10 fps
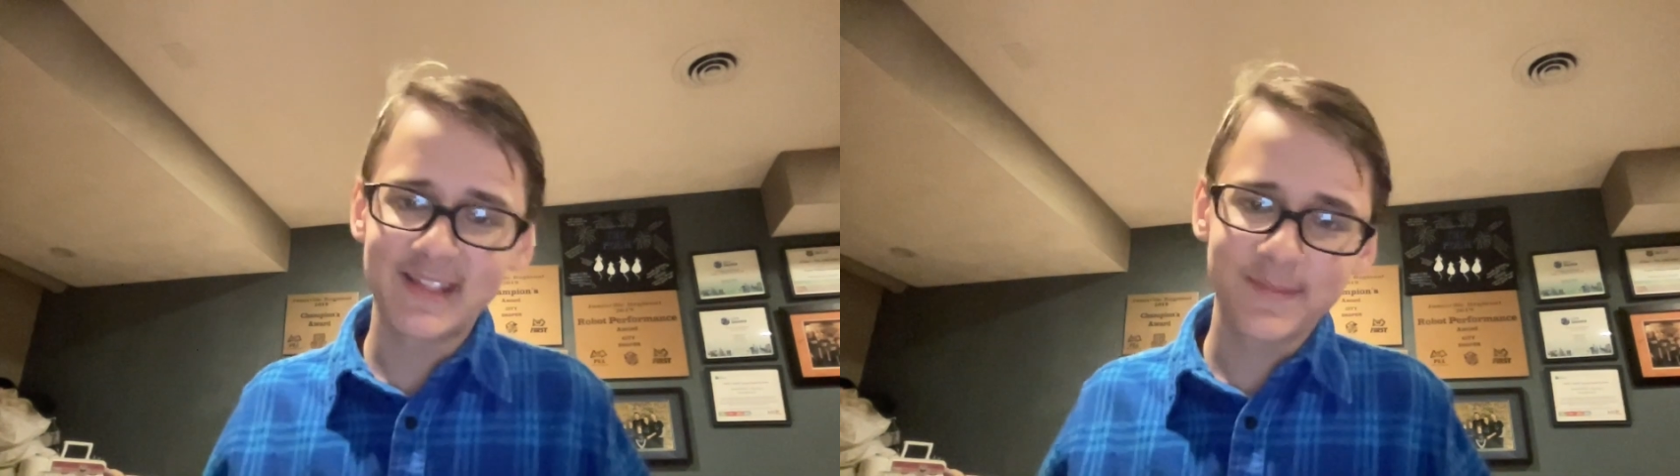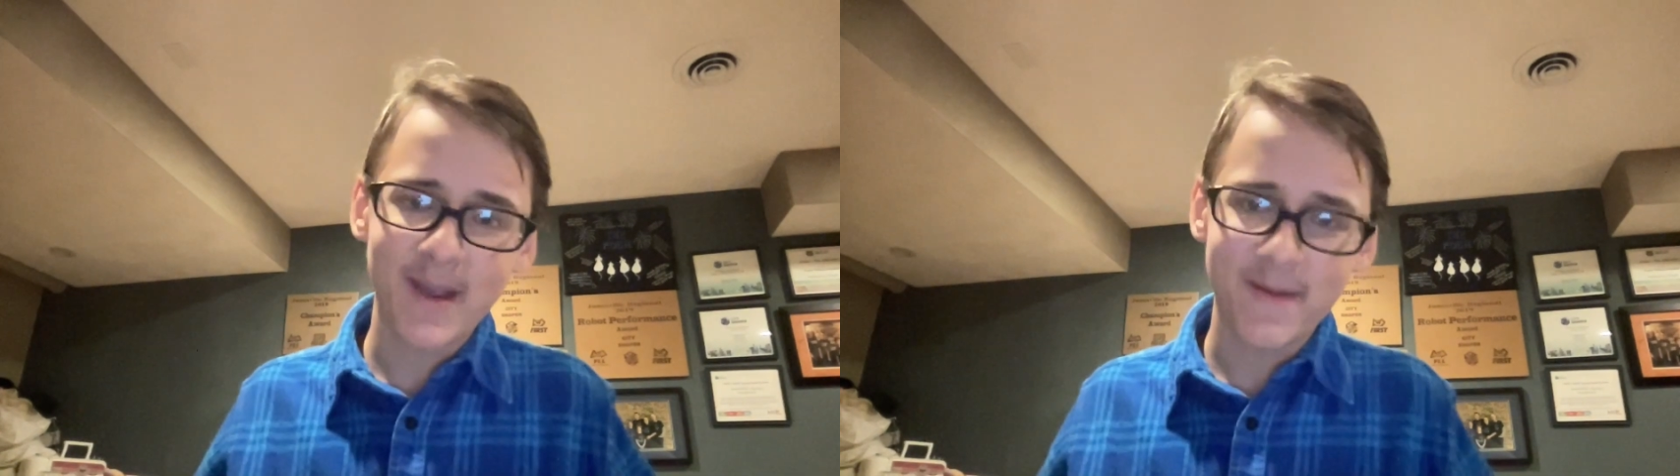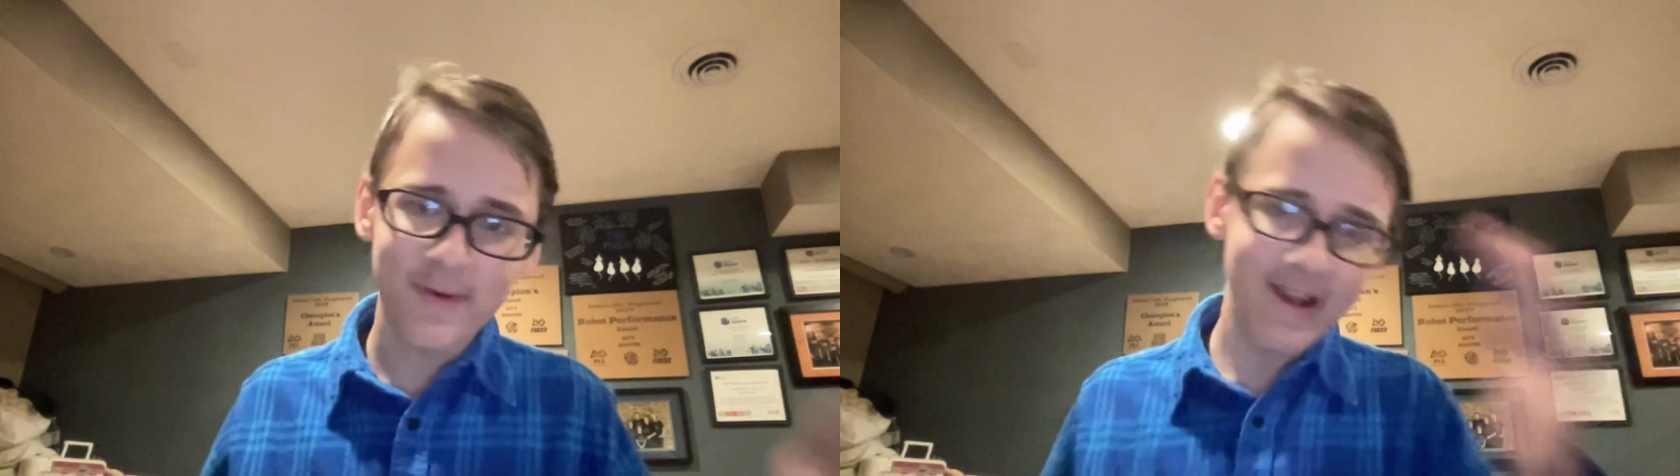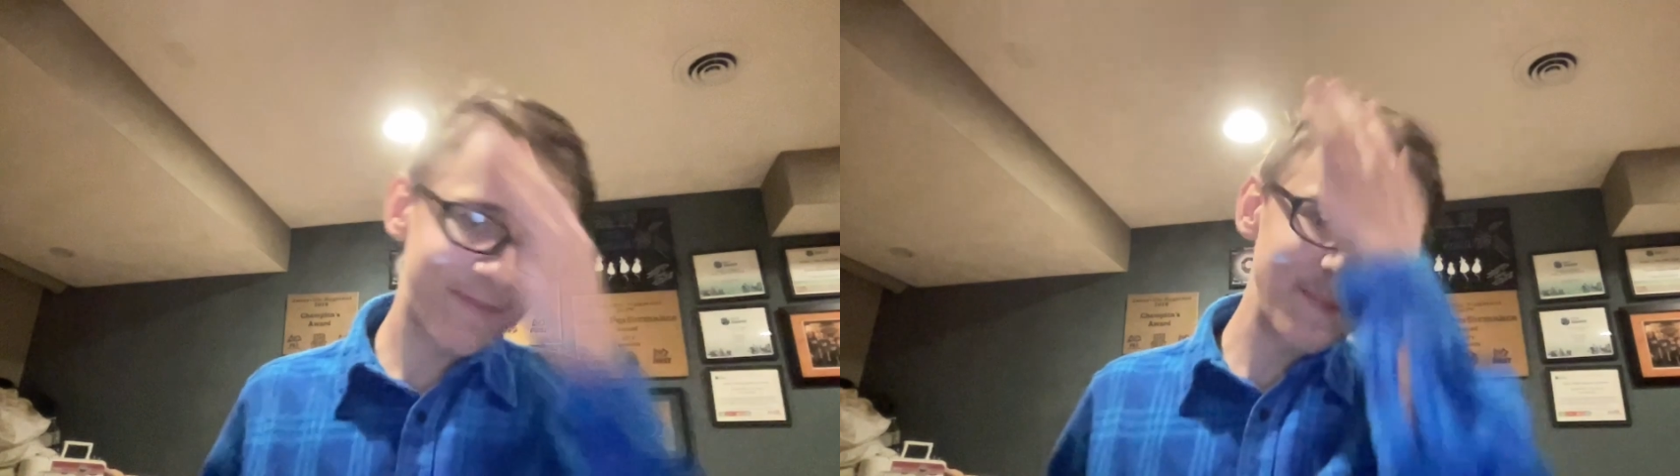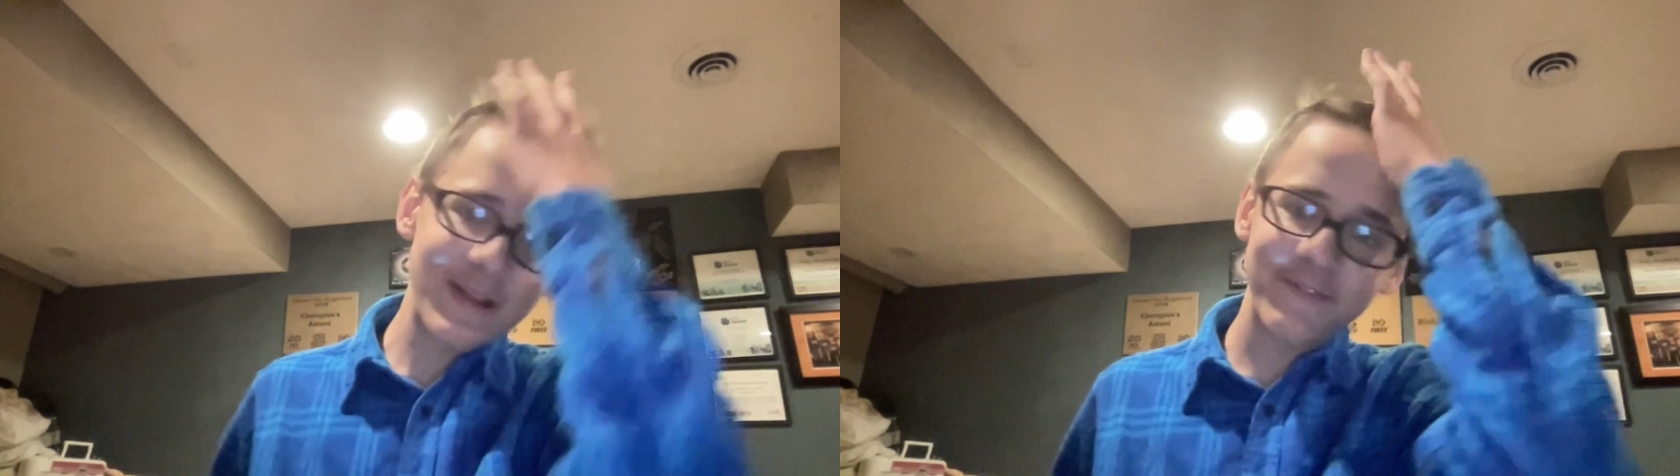the Spike Prime
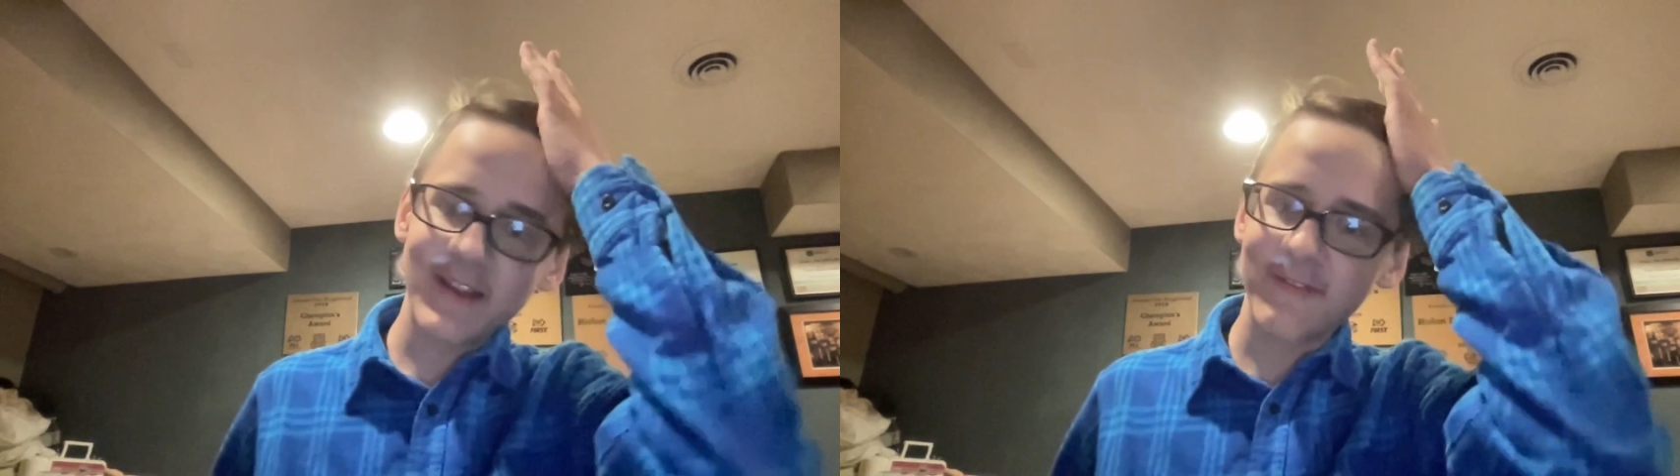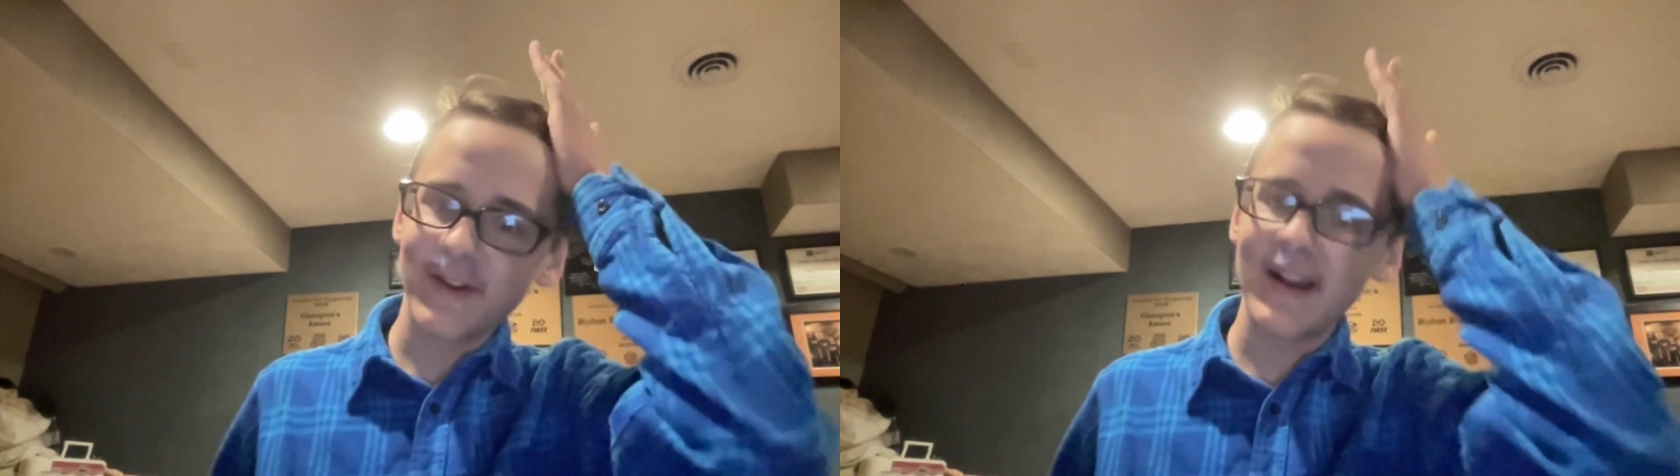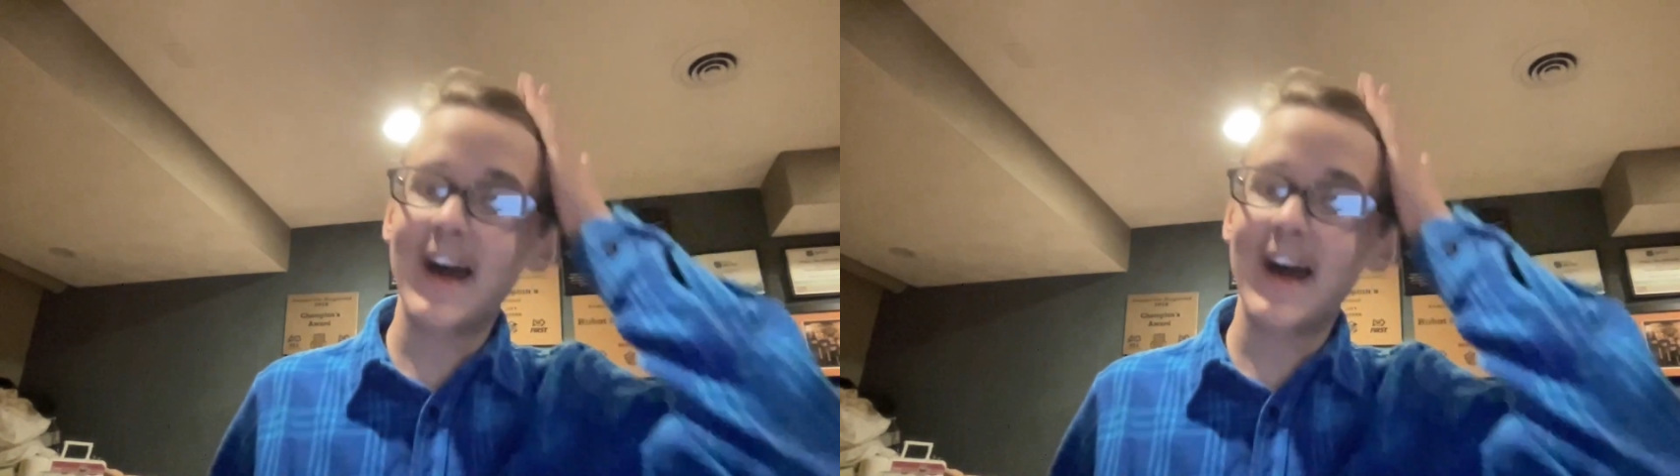for my favorite.